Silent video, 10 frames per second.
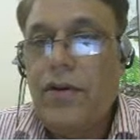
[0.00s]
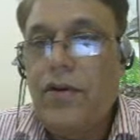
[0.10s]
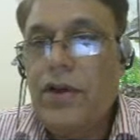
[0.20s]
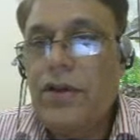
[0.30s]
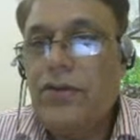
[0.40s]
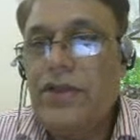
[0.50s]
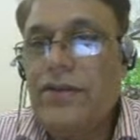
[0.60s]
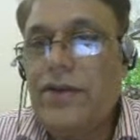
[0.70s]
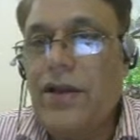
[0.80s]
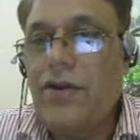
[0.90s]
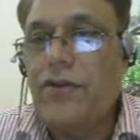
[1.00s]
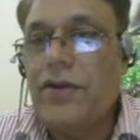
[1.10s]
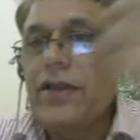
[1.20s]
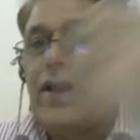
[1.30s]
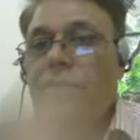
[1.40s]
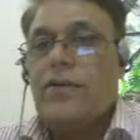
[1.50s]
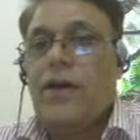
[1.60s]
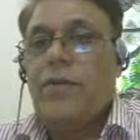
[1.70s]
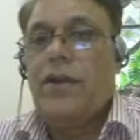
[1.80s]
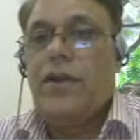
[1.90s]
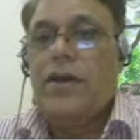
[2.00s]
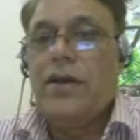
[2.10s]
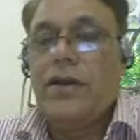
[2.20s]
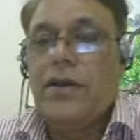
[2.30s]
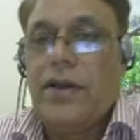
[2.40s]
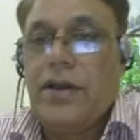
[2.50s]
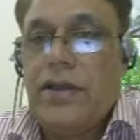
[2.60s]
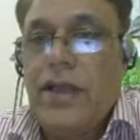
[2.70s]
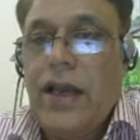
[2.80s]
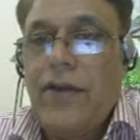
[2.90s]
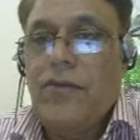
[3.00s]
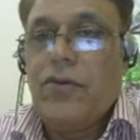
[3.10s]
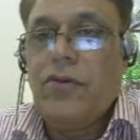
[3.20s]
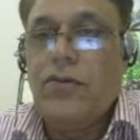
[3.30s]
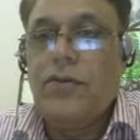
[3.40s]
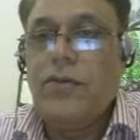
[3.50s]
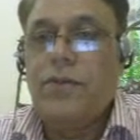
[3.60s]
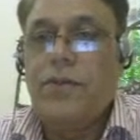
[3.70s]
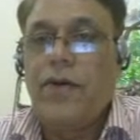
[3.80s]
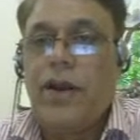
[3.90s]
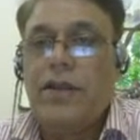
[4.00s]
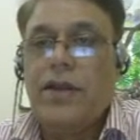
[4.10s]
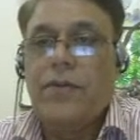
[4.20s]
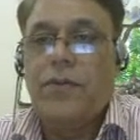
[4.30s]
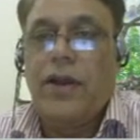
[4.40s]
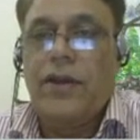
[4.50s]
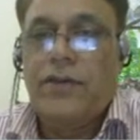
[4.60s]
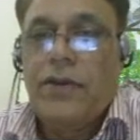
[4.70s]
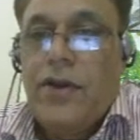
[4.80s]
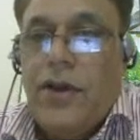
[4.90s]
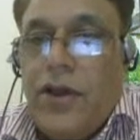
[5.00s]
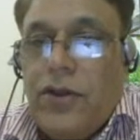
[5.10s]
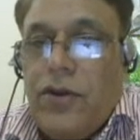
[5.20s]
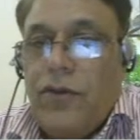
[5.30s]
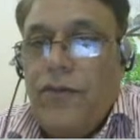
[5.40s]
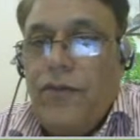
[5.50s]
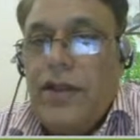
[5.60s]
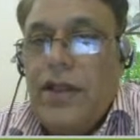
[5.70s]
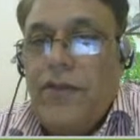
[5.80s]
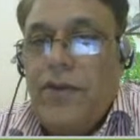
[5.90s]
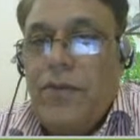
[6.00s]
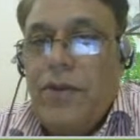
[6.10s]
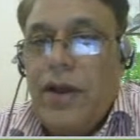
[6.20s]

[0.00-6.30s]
Okay, so these kind of things, they have to provide the employees. So when they will be a